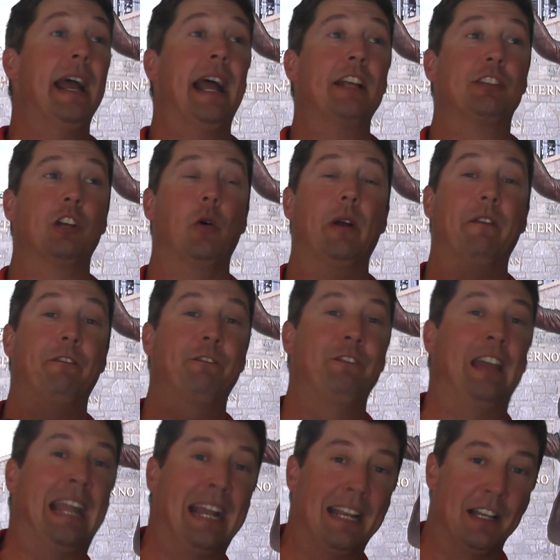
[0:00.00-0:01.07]
and so in
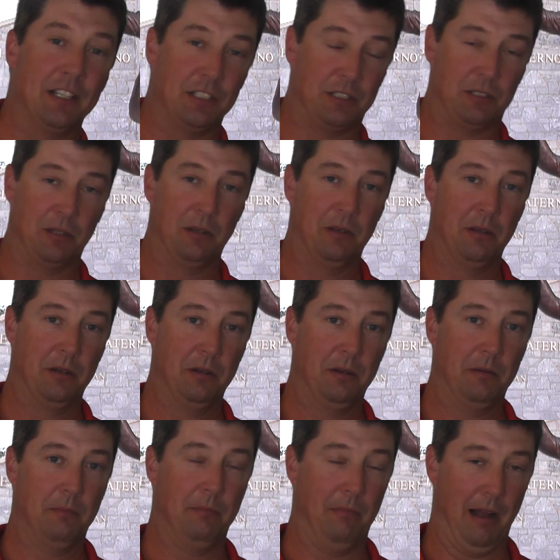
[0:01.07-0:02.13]
Fina's
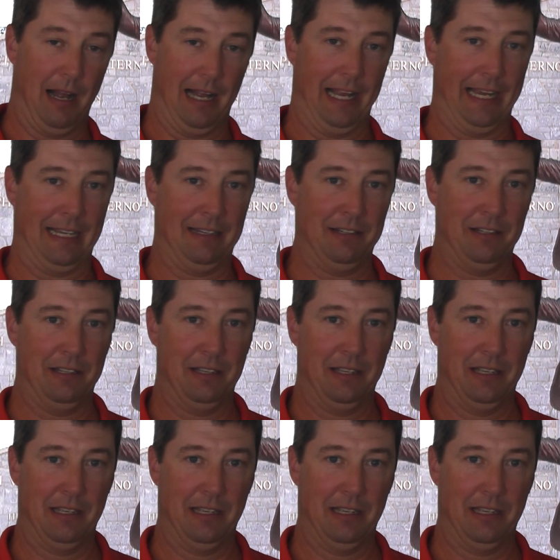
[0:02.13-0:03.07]
mind,